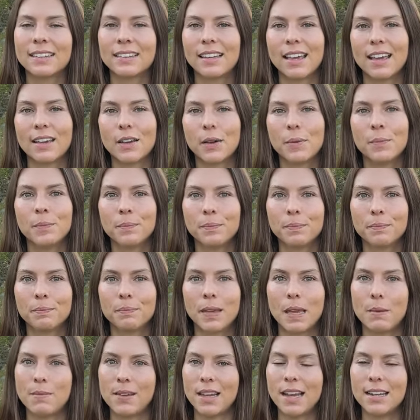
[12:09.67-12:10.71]
Like, hmm,
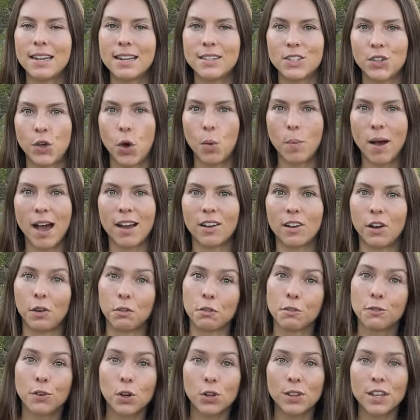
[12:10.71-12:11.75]
maybe I need to go back on
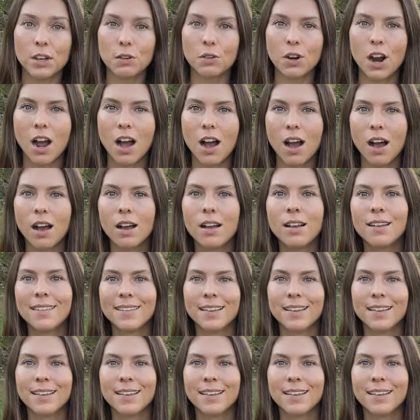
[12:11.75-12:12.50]
fully raw.